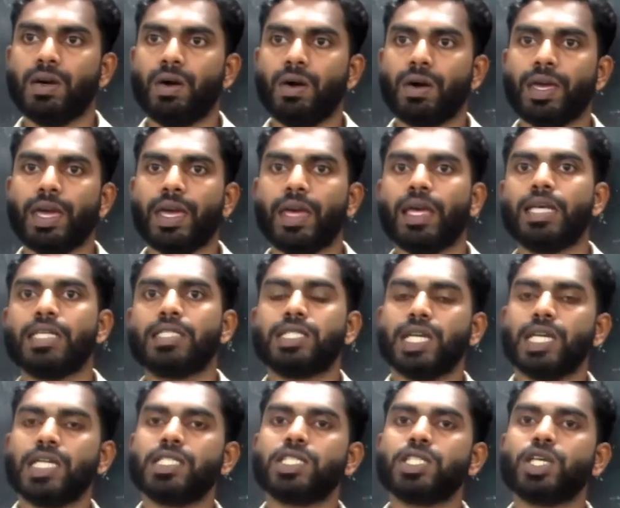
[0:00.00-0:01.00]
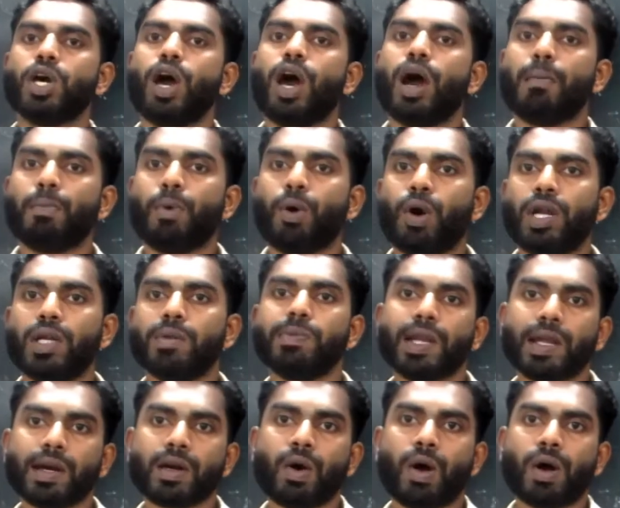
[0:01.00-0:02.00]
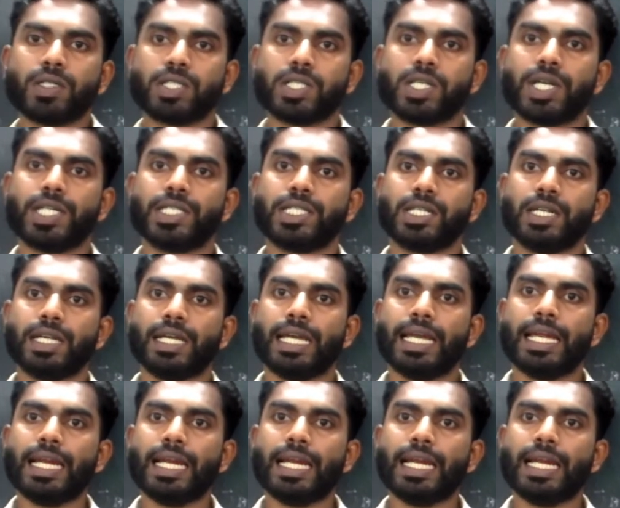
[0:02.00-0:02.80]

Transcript: Okay, since molybdenum concentration